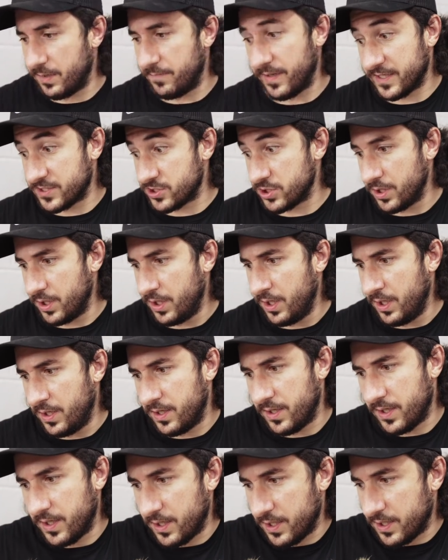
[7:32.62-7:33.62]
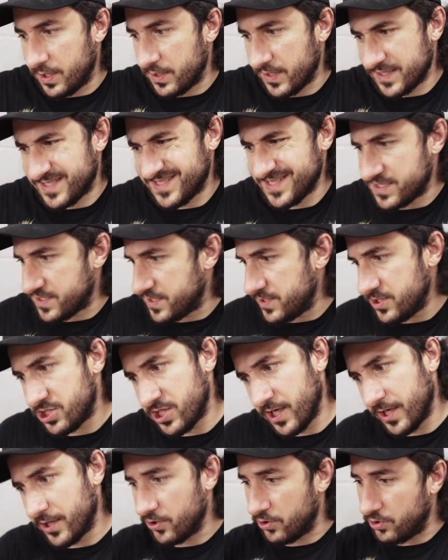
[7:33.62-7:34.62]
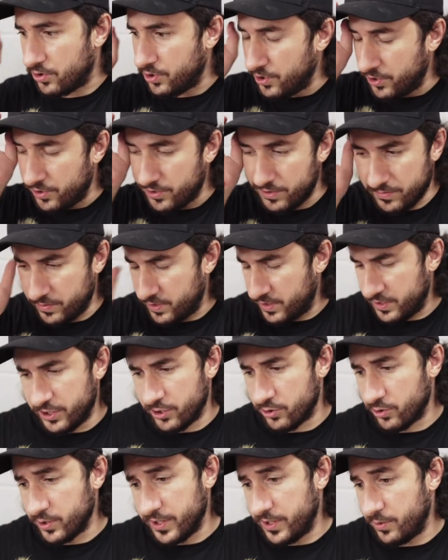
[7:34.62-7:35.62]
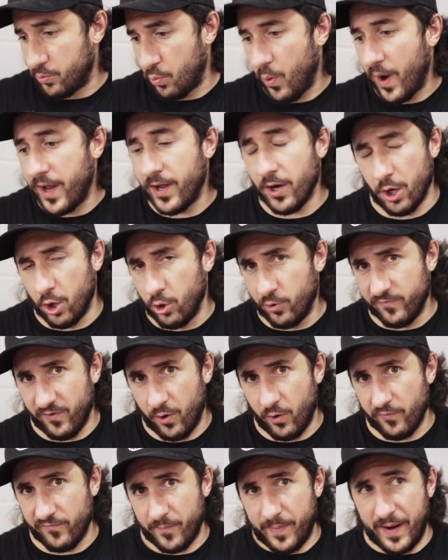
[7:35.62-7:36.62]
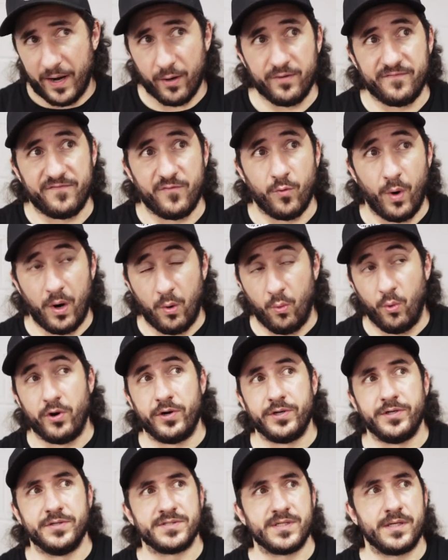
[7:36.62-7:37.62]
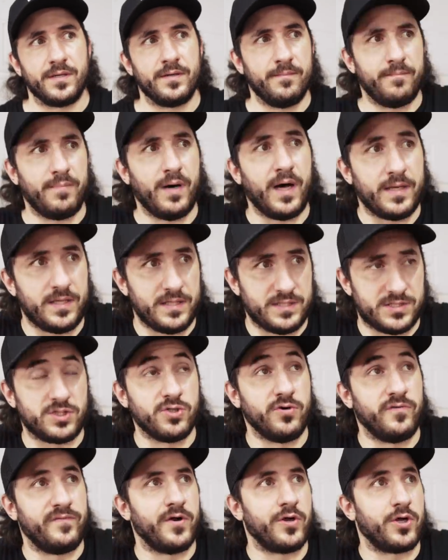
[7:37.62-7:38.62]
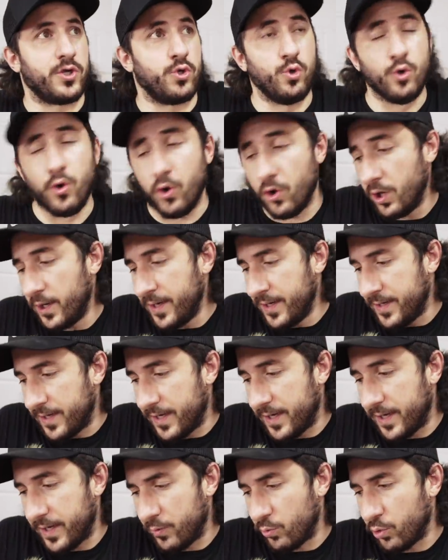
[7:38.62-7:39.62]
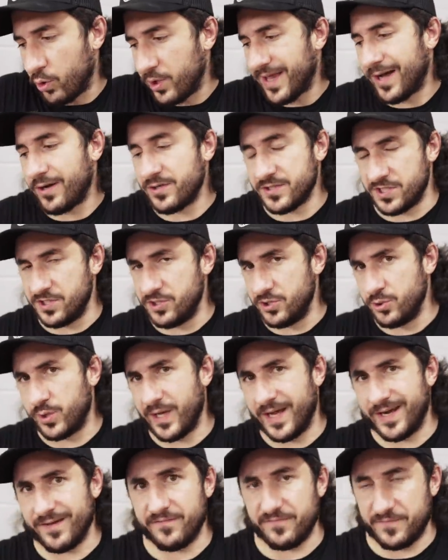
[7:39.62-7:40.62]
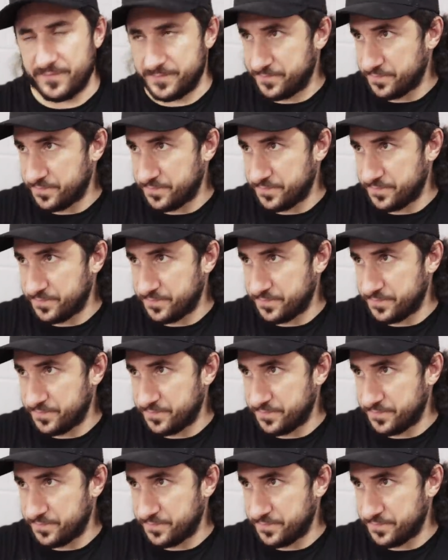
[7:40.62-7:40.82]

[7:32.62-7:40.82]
mixer, like 16 channel, literally way overpowered for what we're using, but it's still very cool, and will allow us to do kind of